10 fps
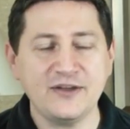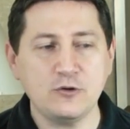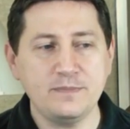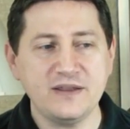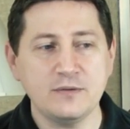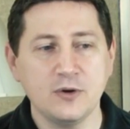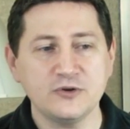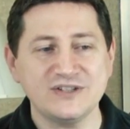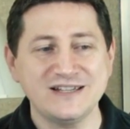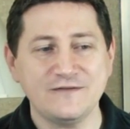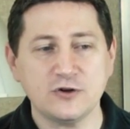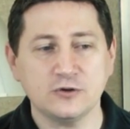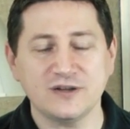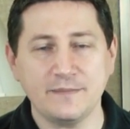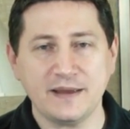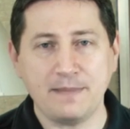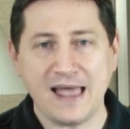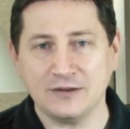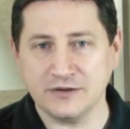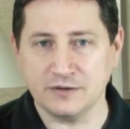think it would be the most difficult to make
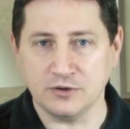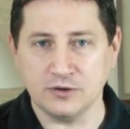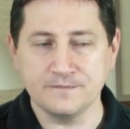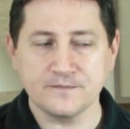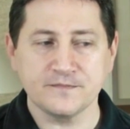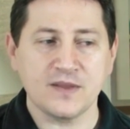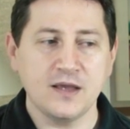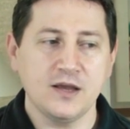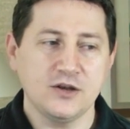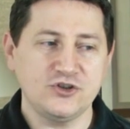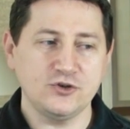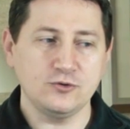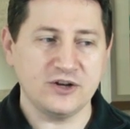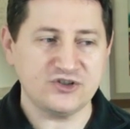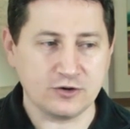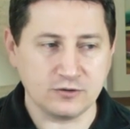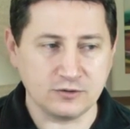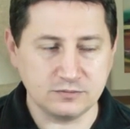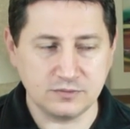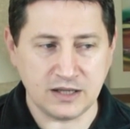palatable to a
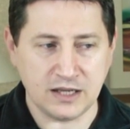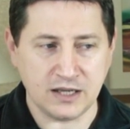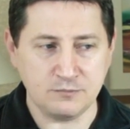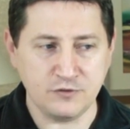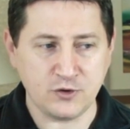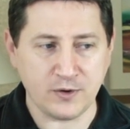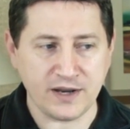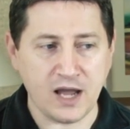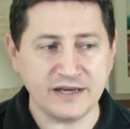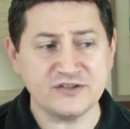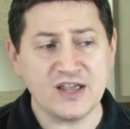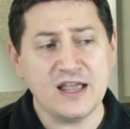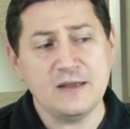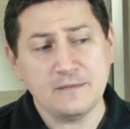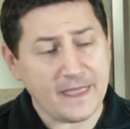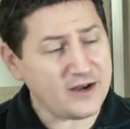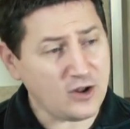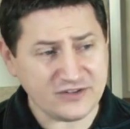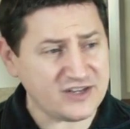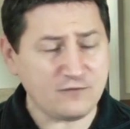general uh, movie-going audience. And
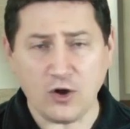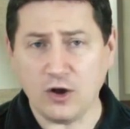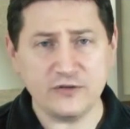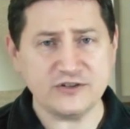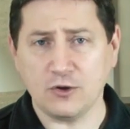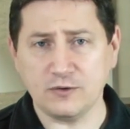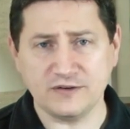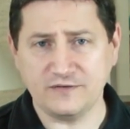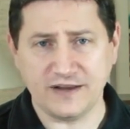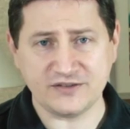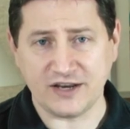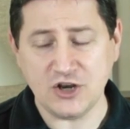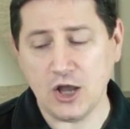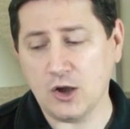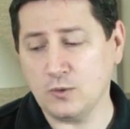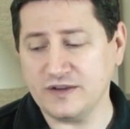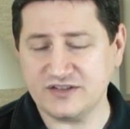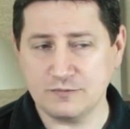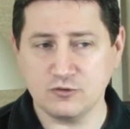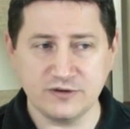honestly, of all the Tolkien fans I know, the
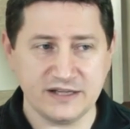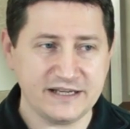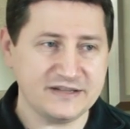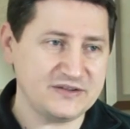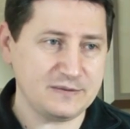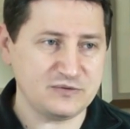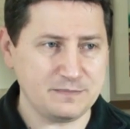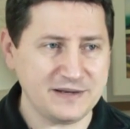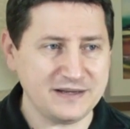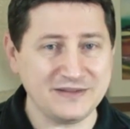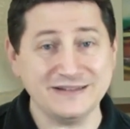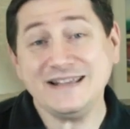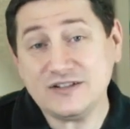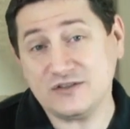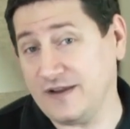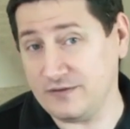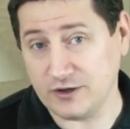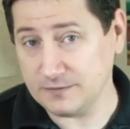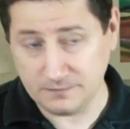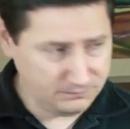Silmarillion seems to be the least
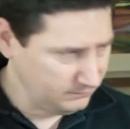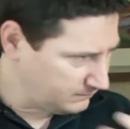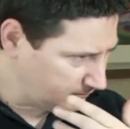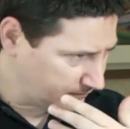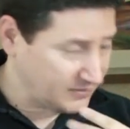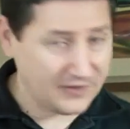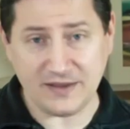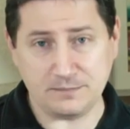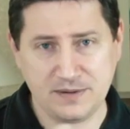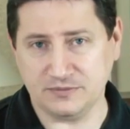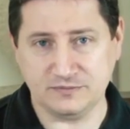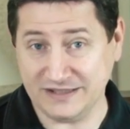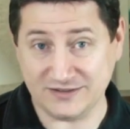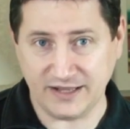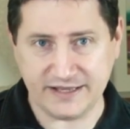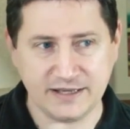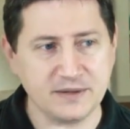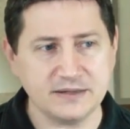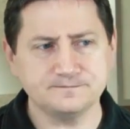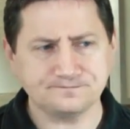favorite. Not that people dislike it,
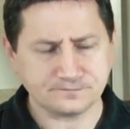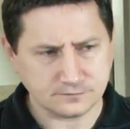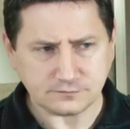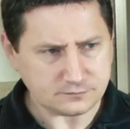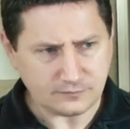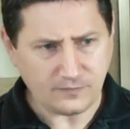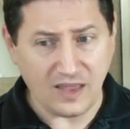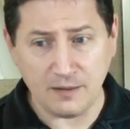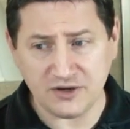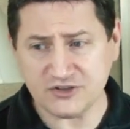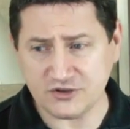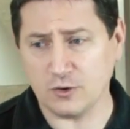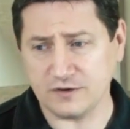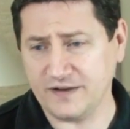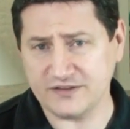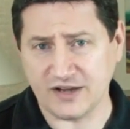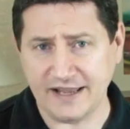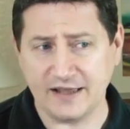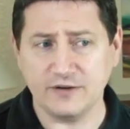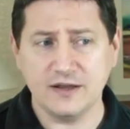but amongst the Tolkien fans I
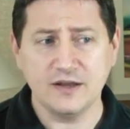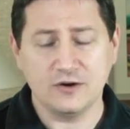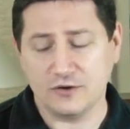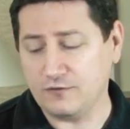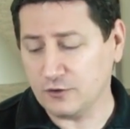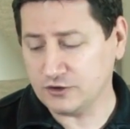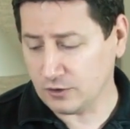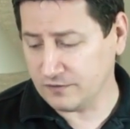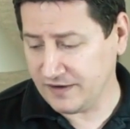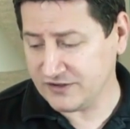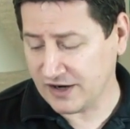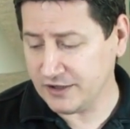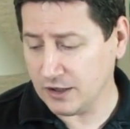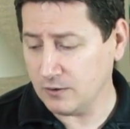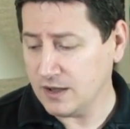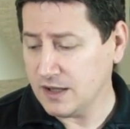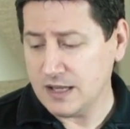have, or the Tolkien fans I know,